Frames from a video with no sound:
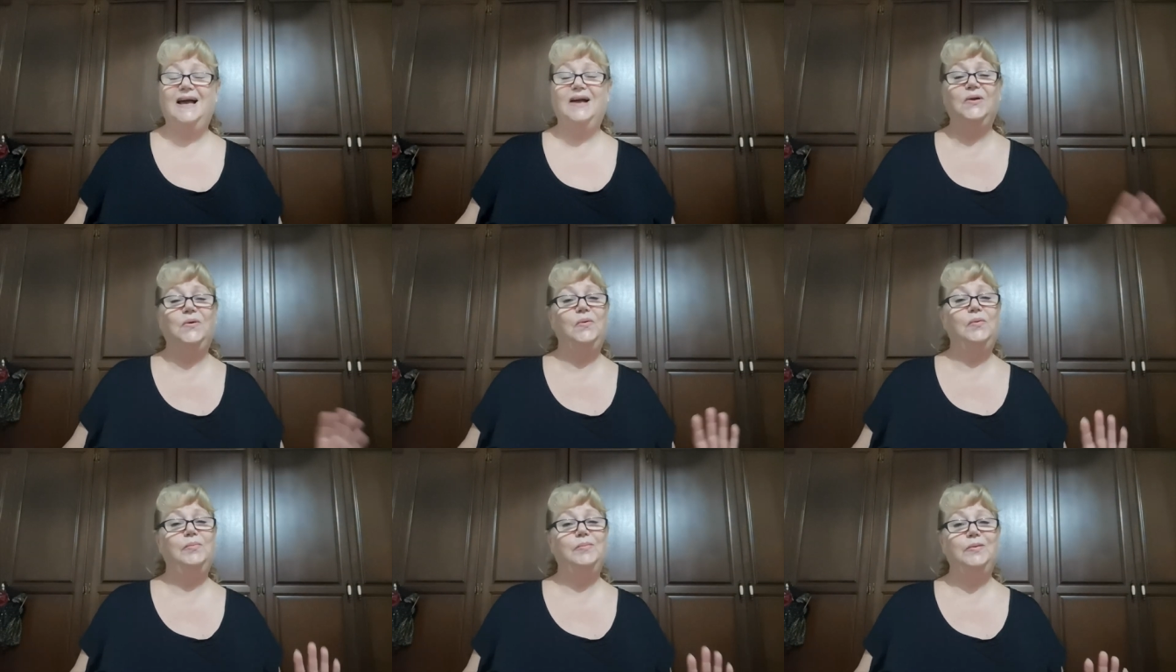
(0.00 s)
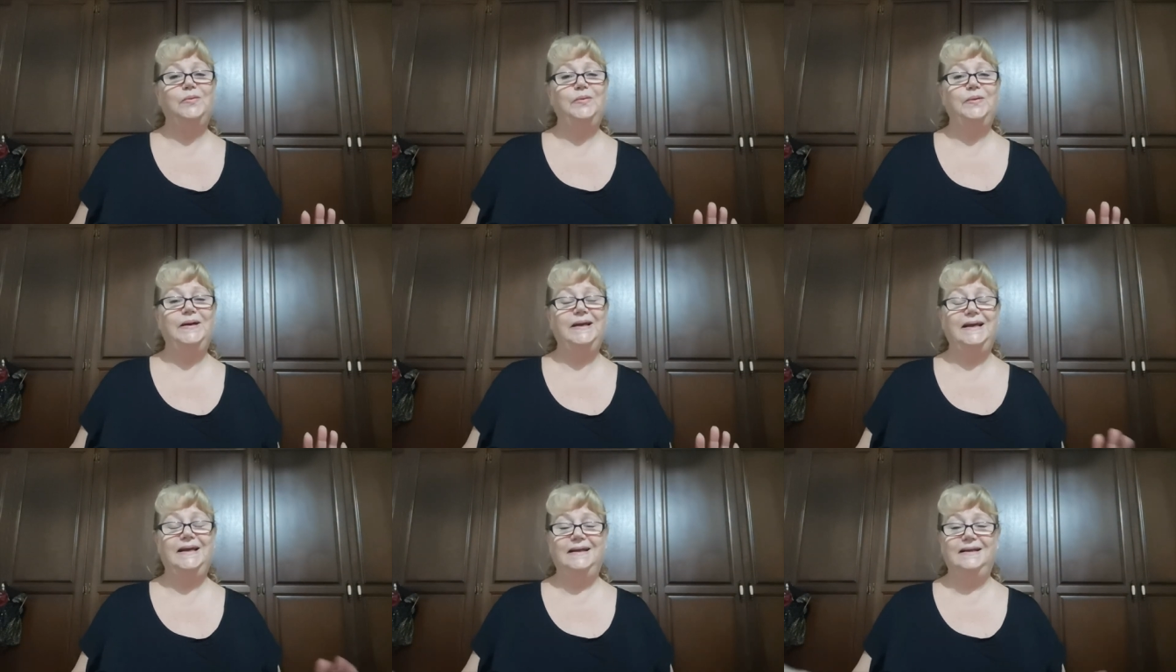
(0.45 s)

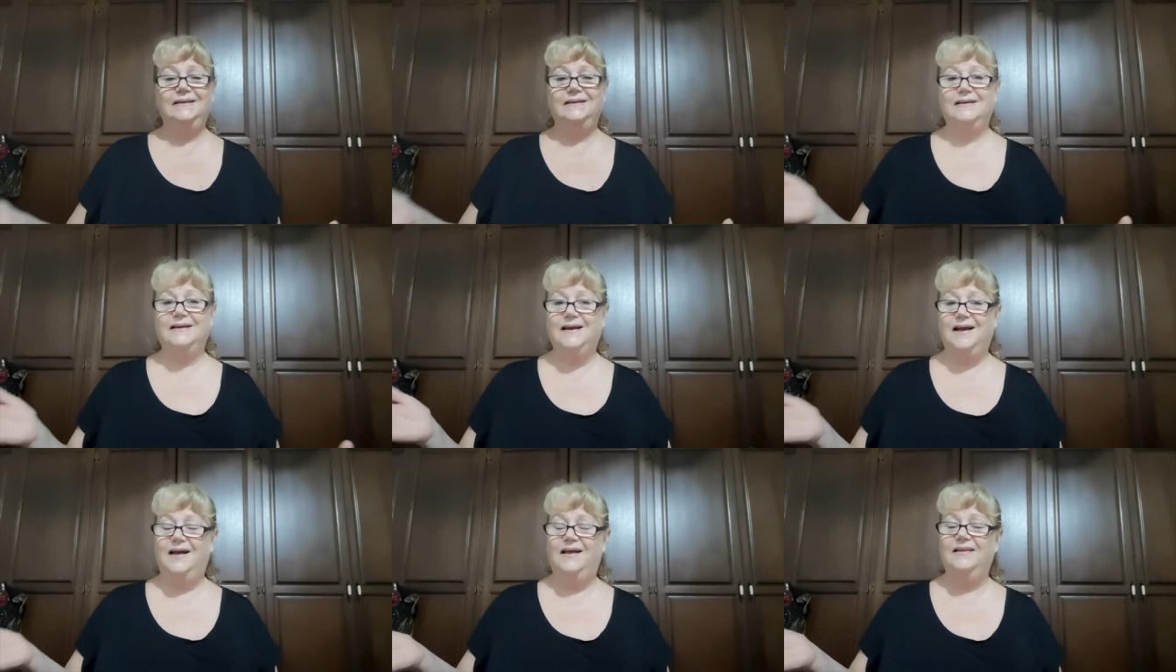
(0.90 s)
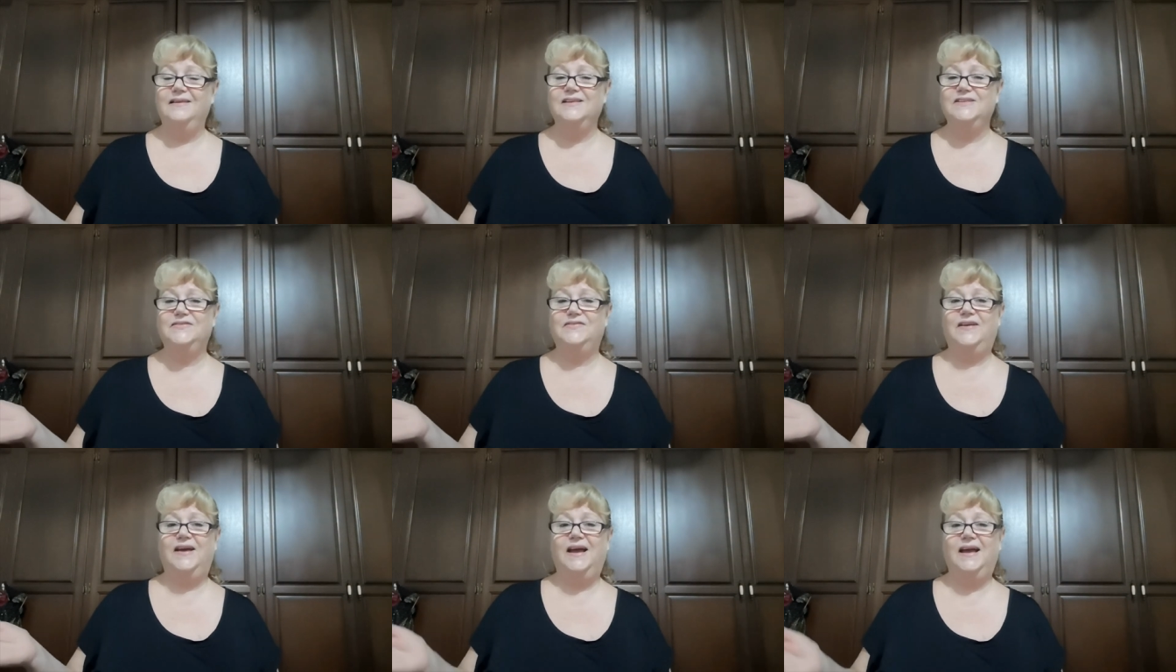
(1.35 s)
Aquamarine, the
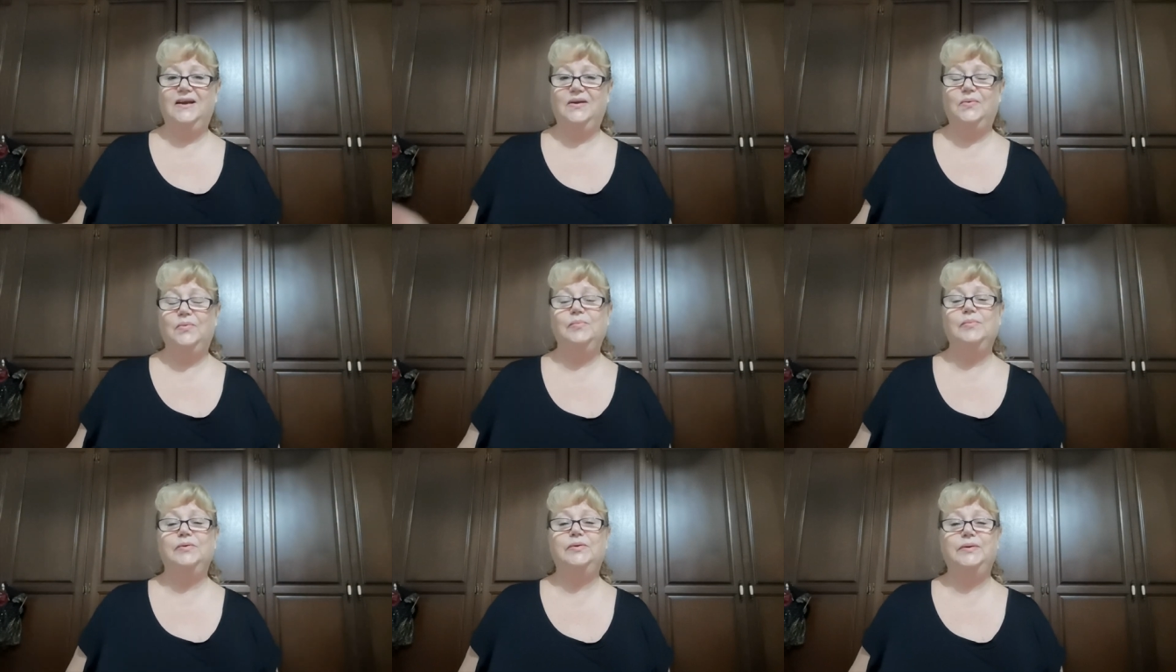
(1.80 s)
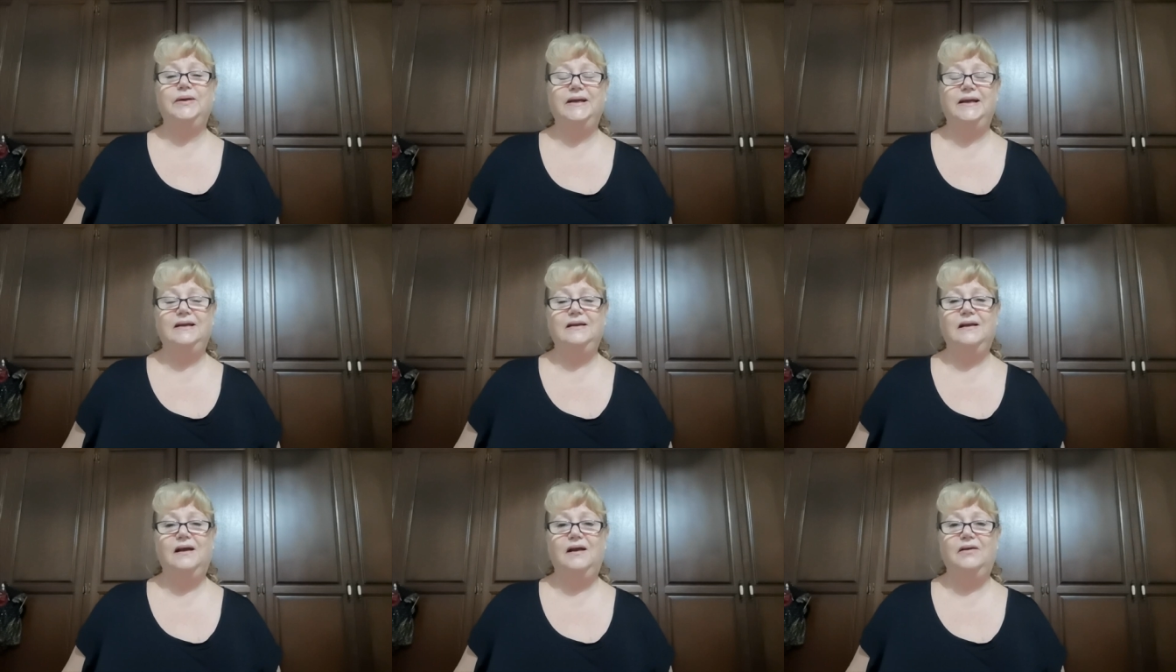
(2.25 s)
colours for
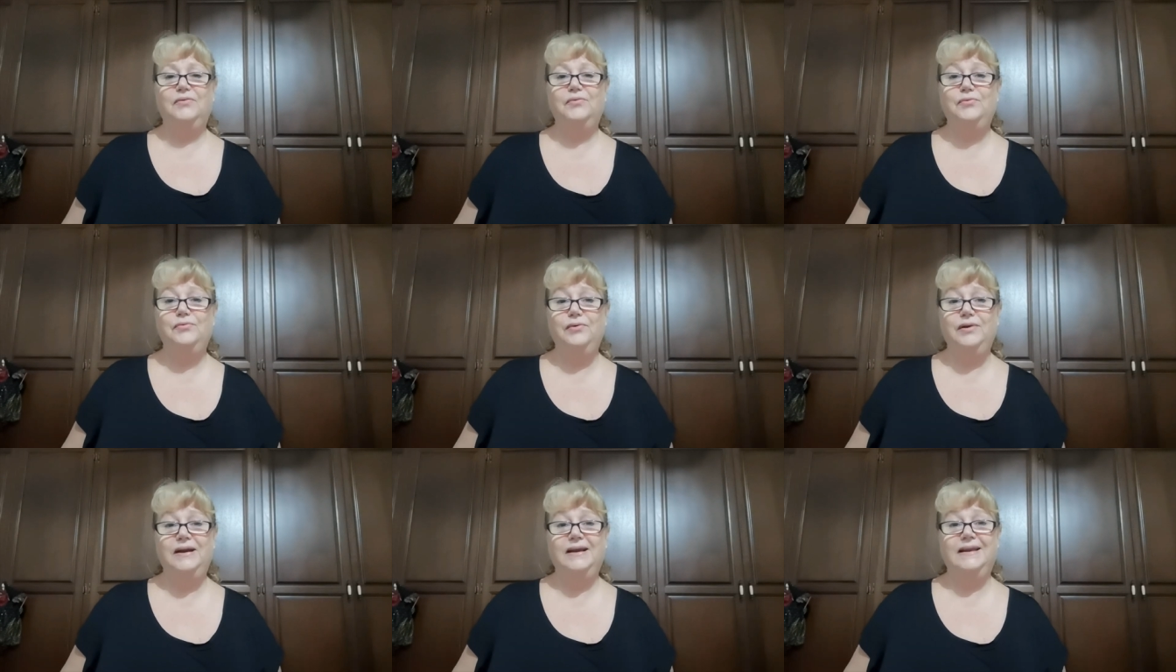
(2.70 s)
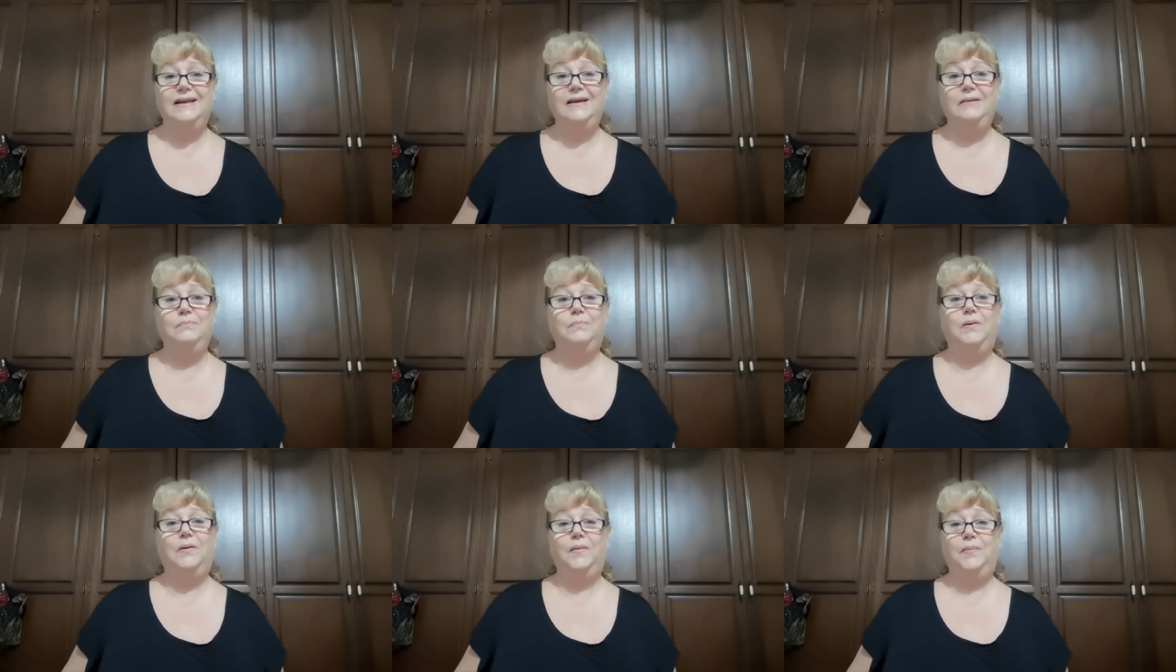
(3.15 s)
aquamarine are
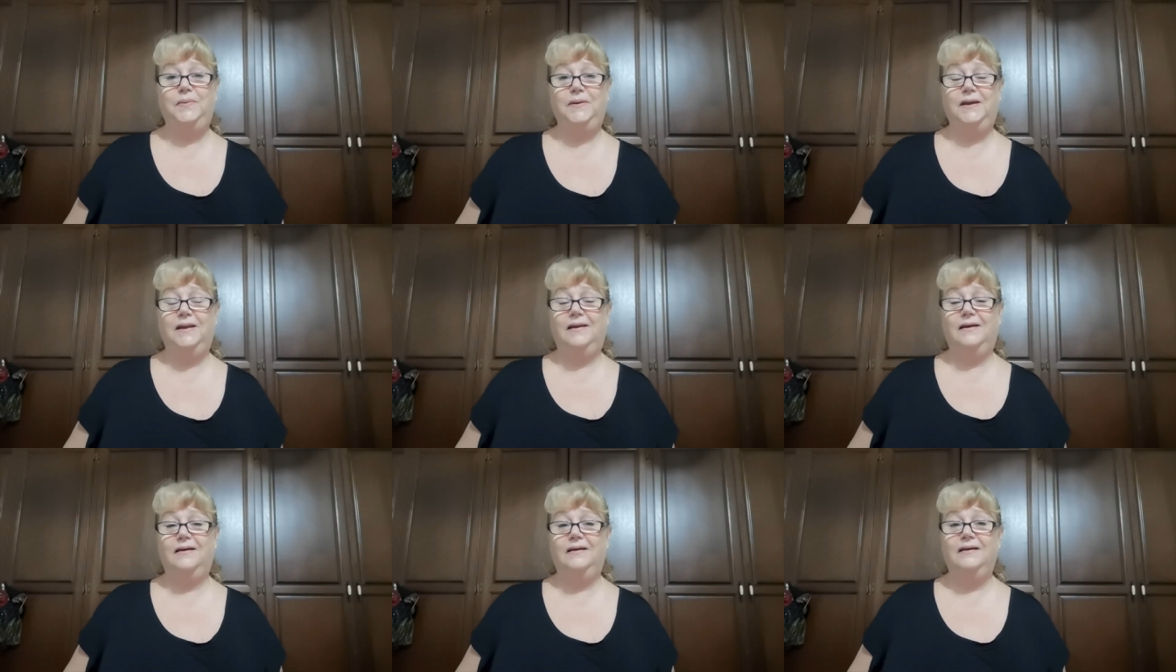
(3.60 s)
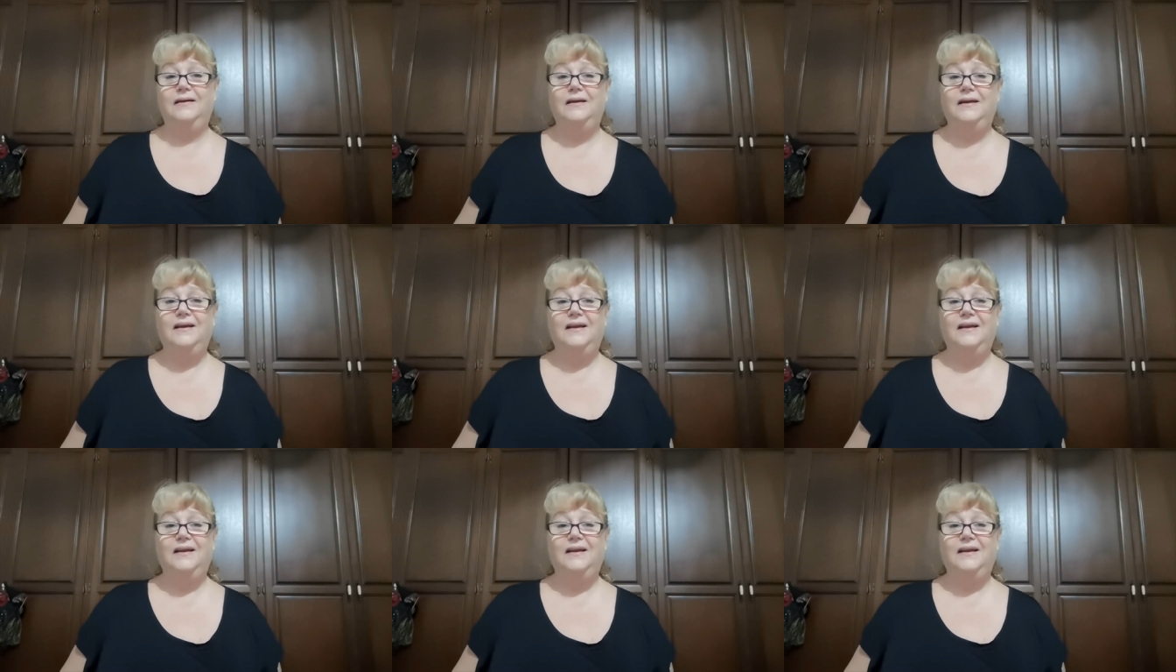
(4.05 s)
really popular,